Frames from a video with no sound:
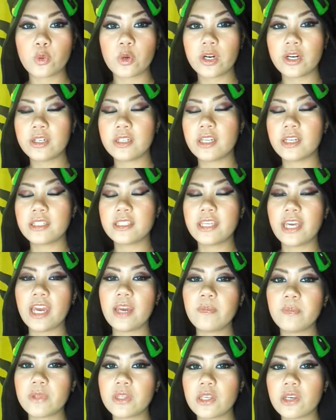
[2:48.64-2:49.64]
where the
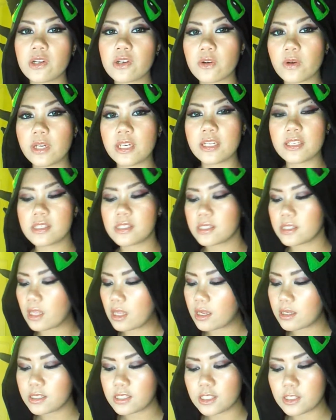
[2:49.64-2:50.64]
Game Theorists,
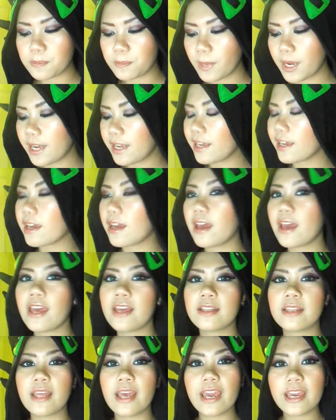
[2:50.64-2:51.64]
Smike,
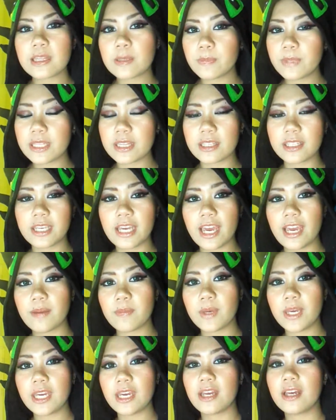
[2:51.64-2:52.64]
and eight bit
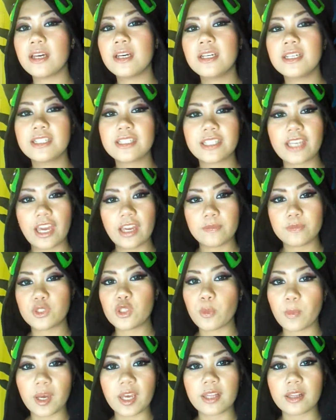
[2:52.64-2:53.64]
gaming came
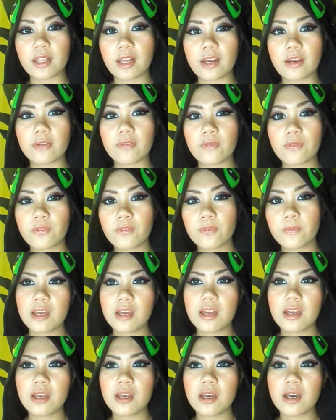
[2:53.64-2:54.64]
to my life.
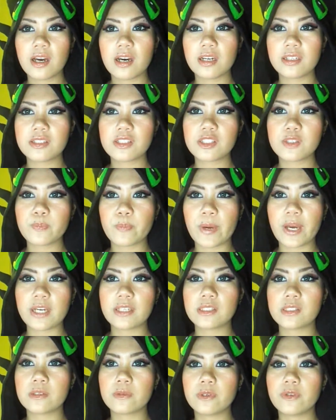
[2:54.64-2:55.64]
I just
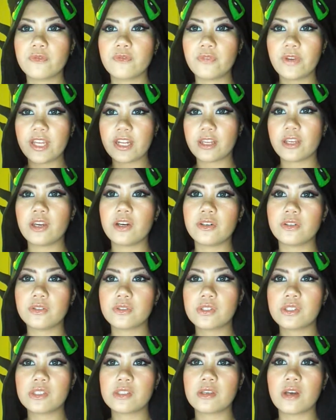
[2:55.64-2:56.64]
passed through
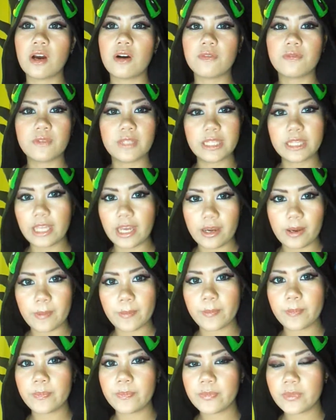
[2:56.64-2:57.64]
videos of
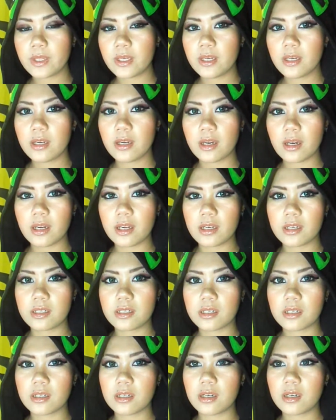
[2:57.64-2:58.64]
them,
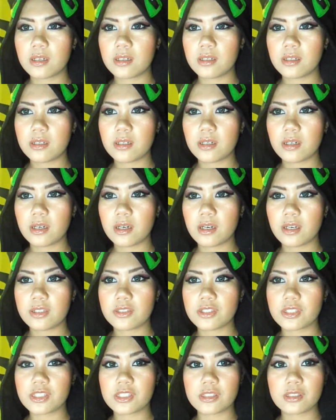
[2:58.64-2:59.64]
and I
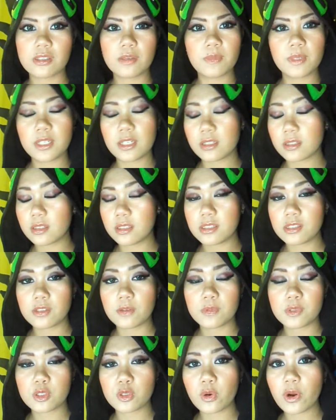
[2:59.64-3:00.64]
just immediately
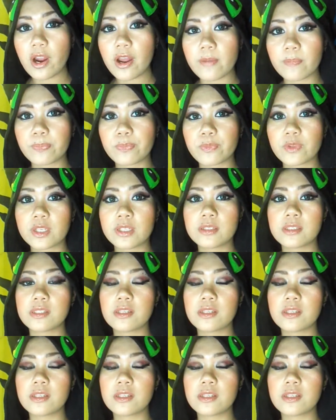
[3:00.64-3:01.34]
subscribed because